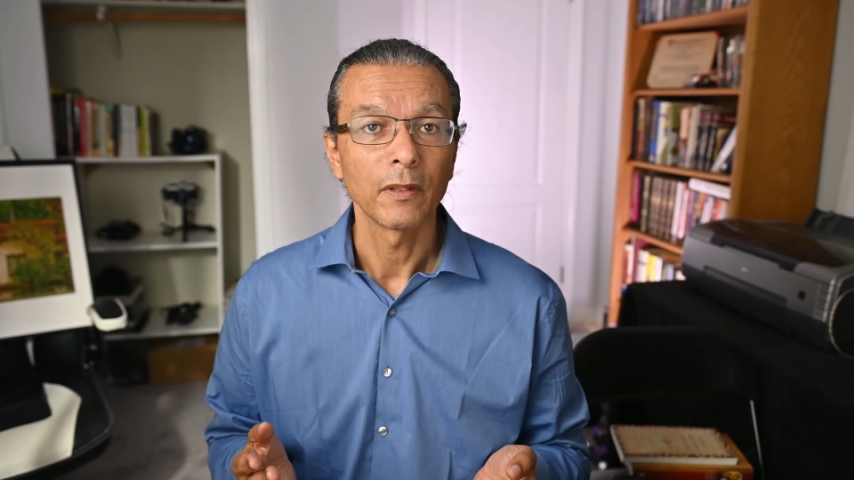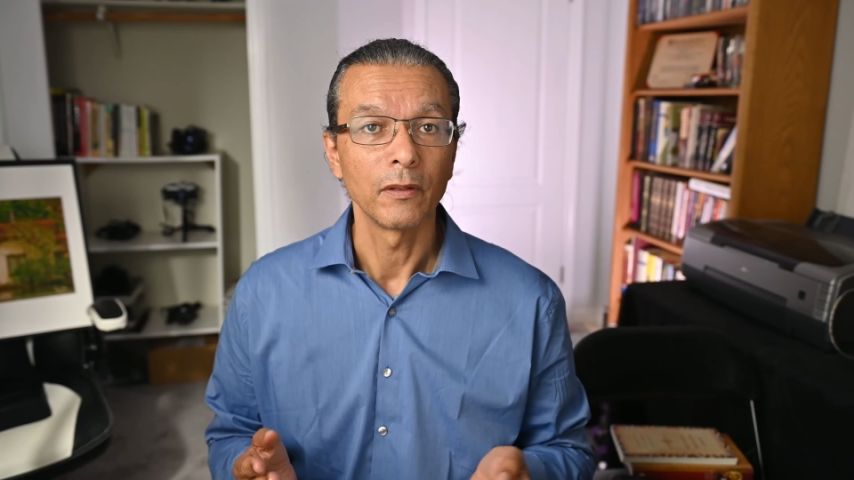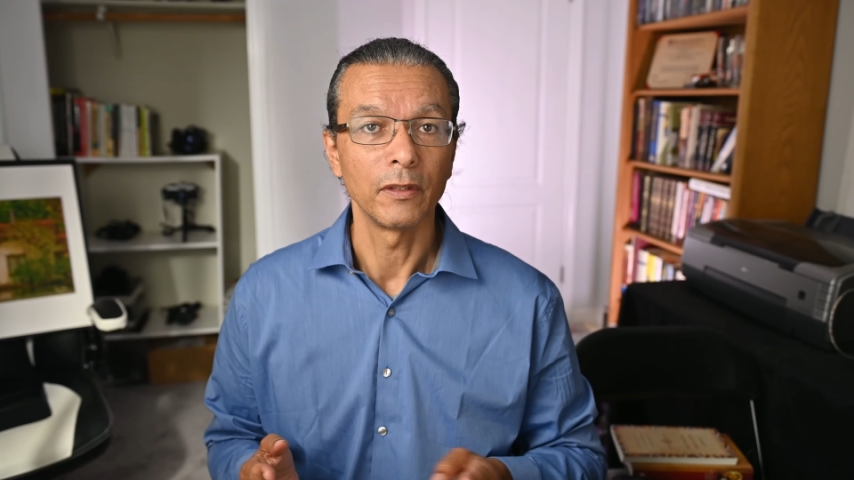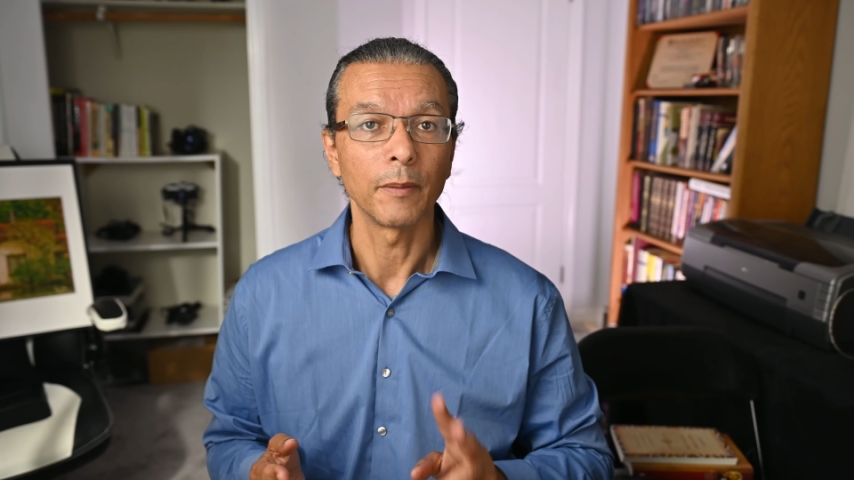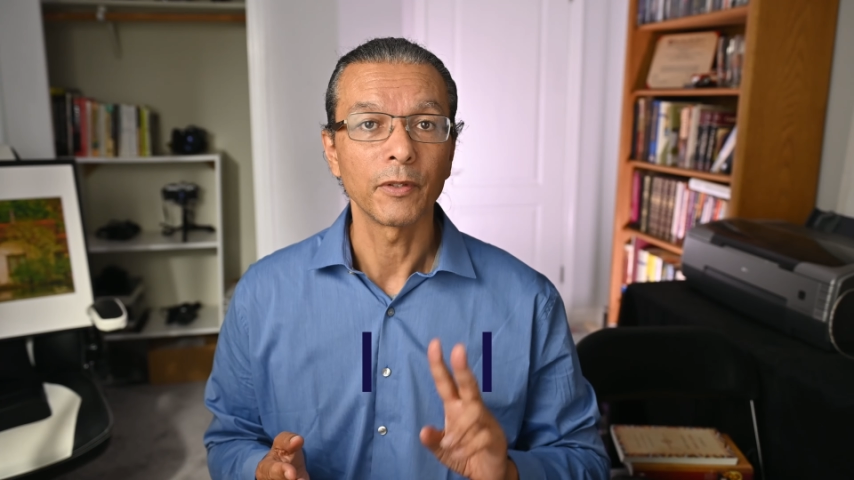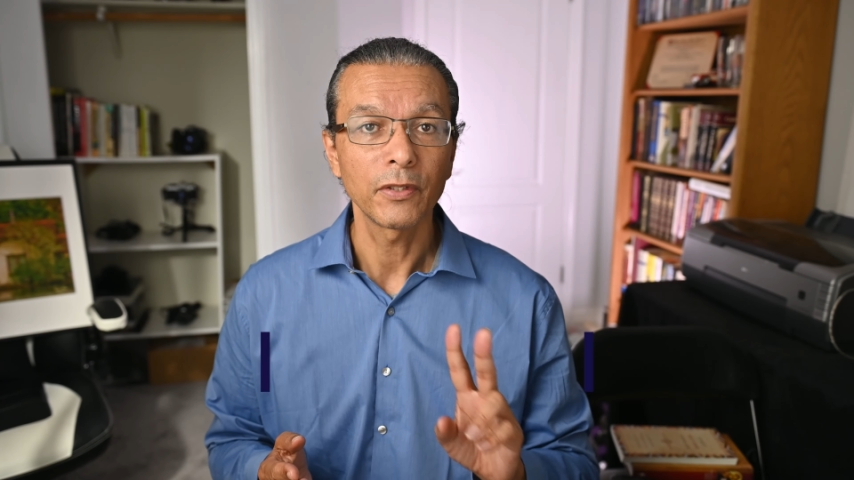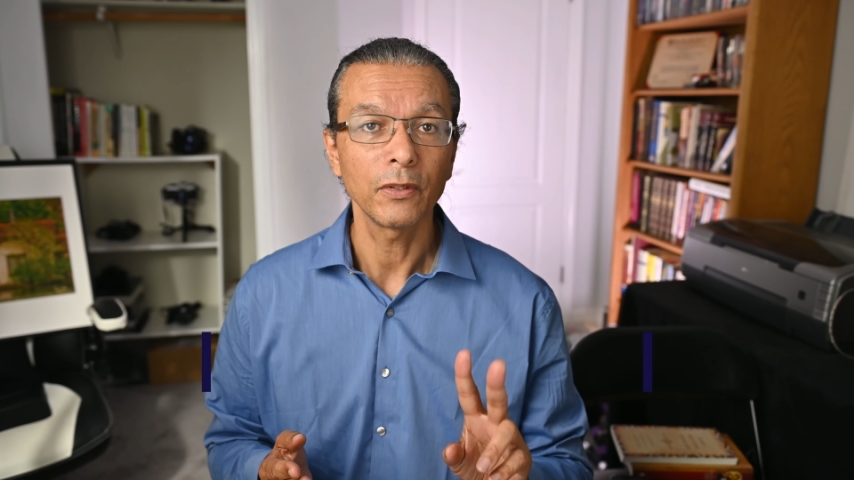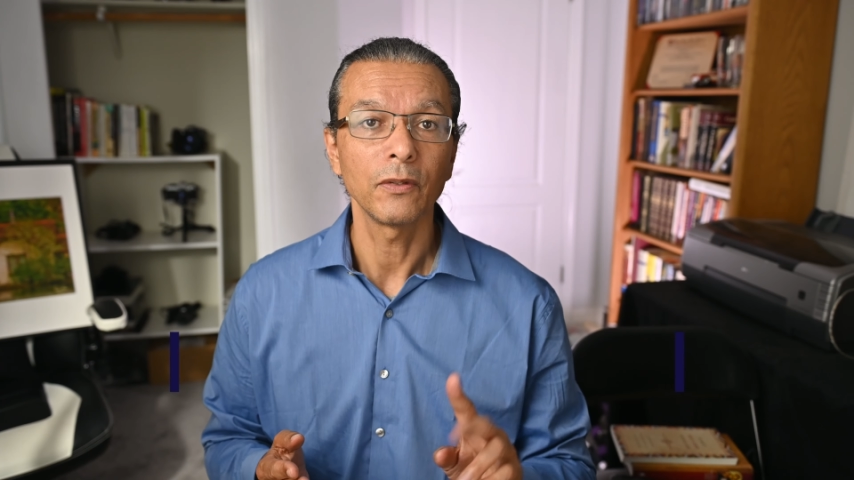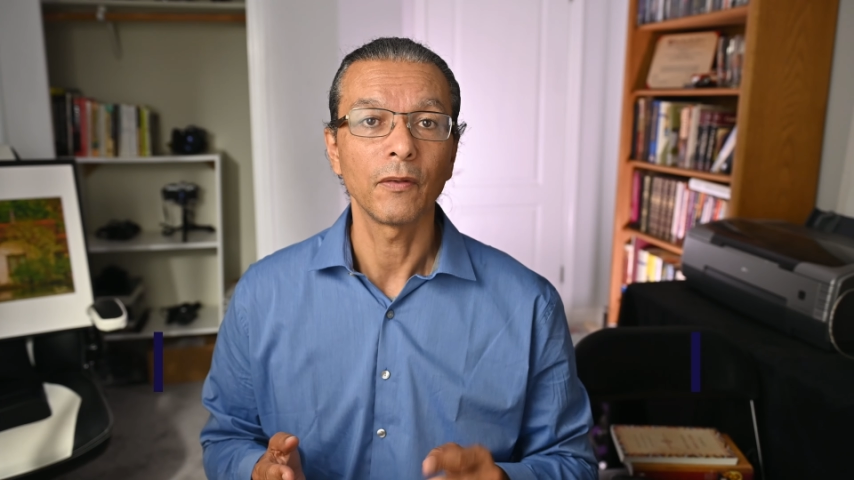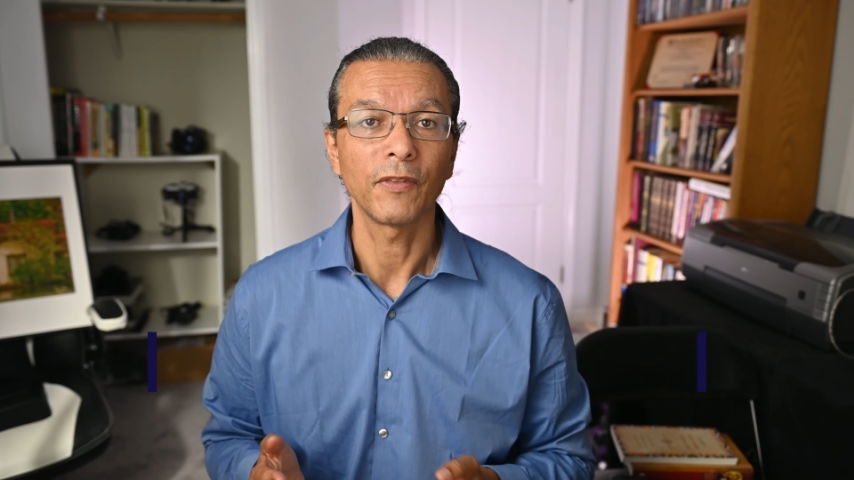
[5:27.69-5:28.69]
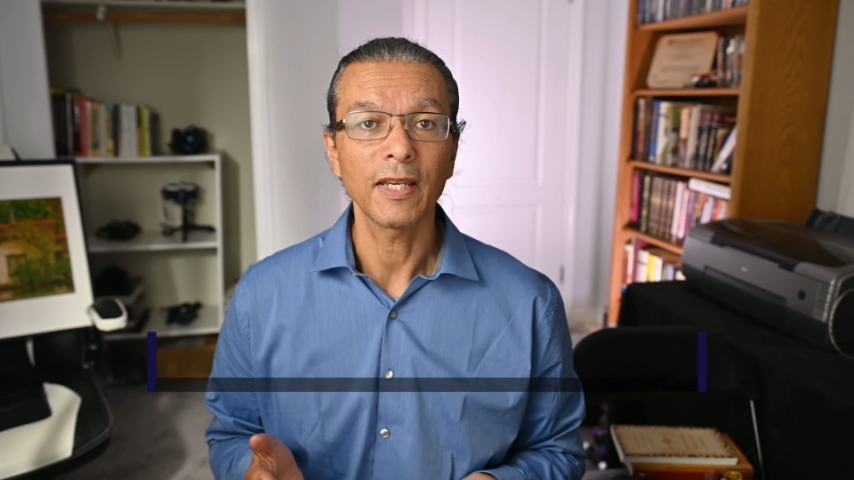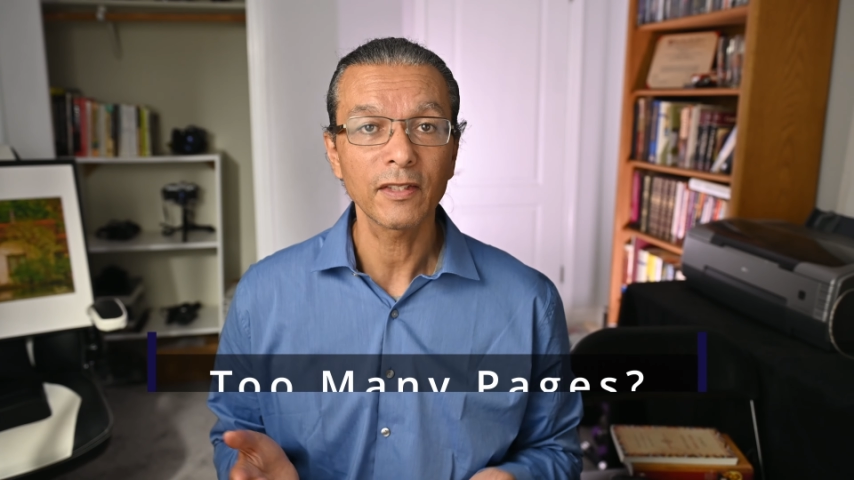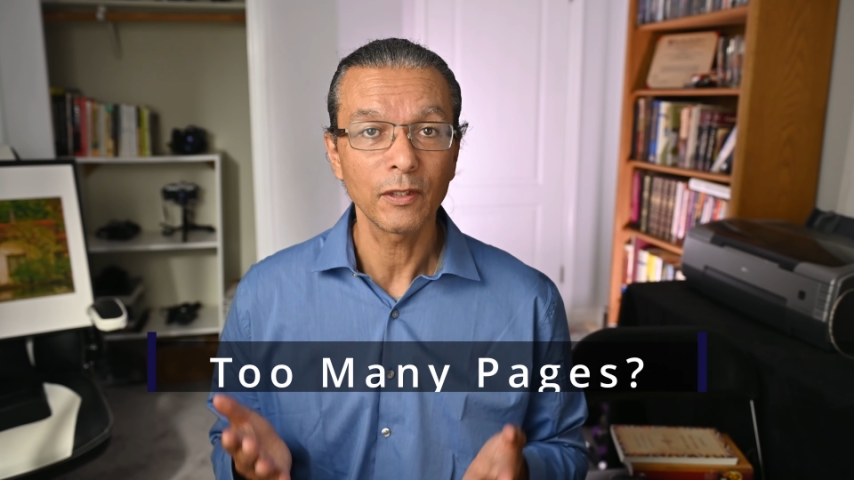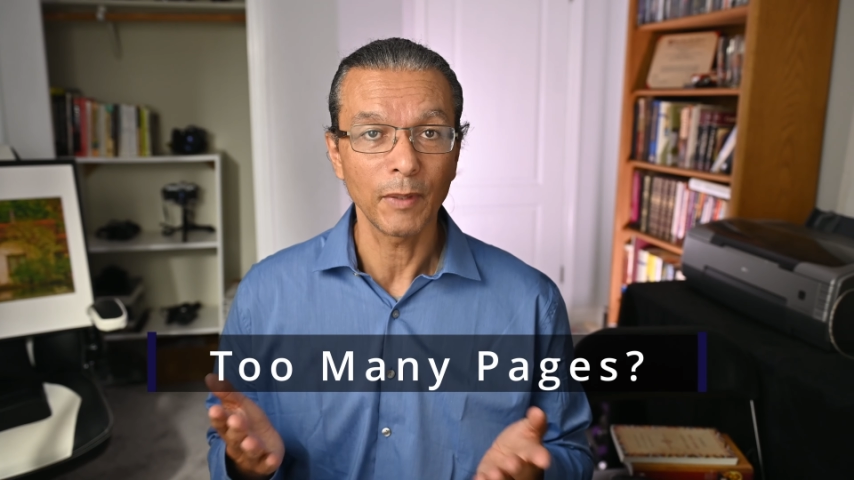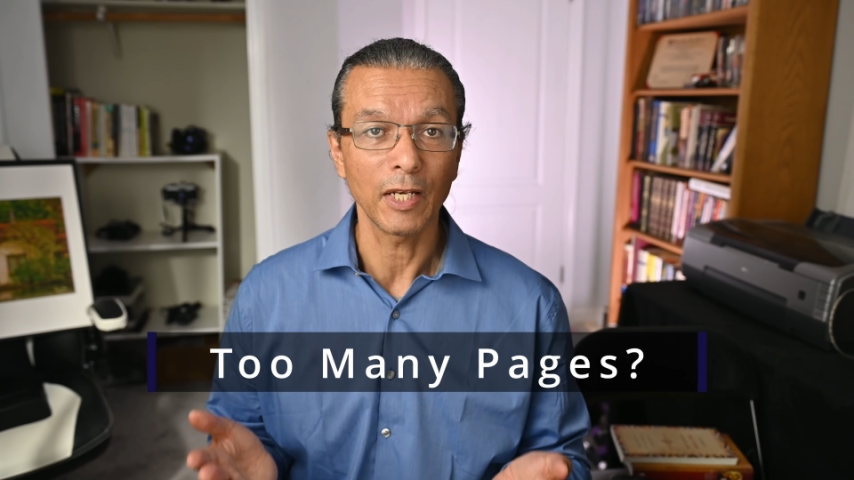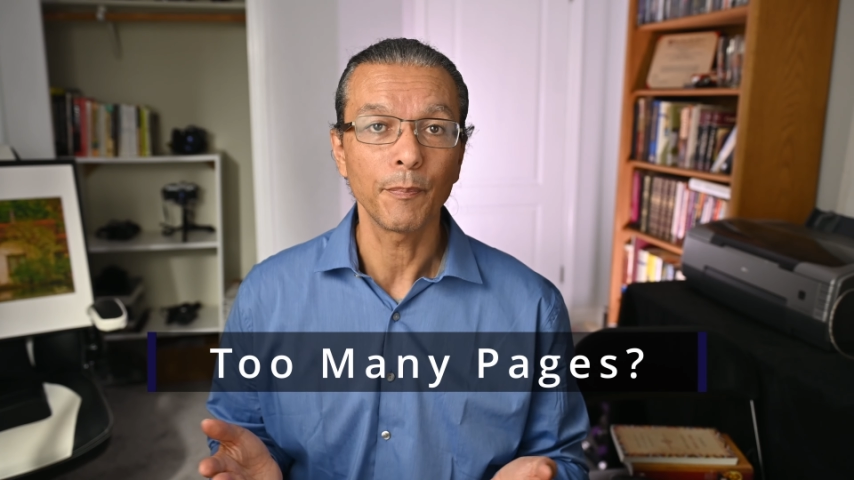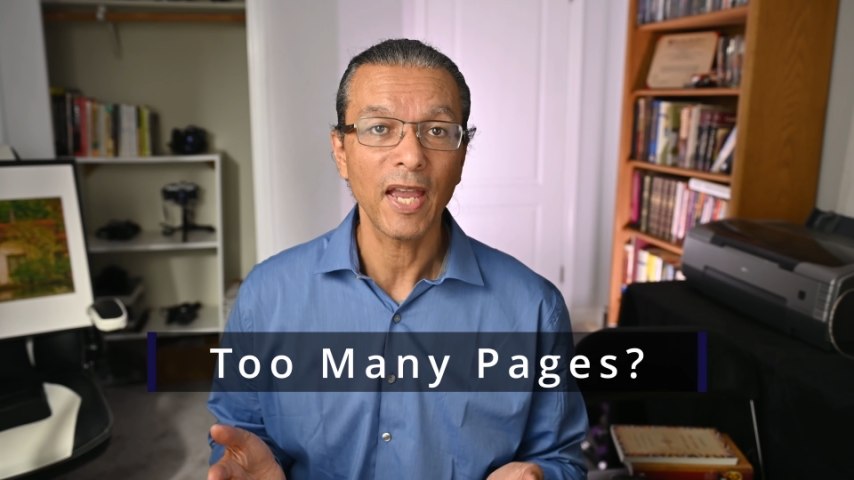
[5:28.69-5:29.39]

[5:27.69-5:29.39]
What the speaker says: Or number two, if that's too many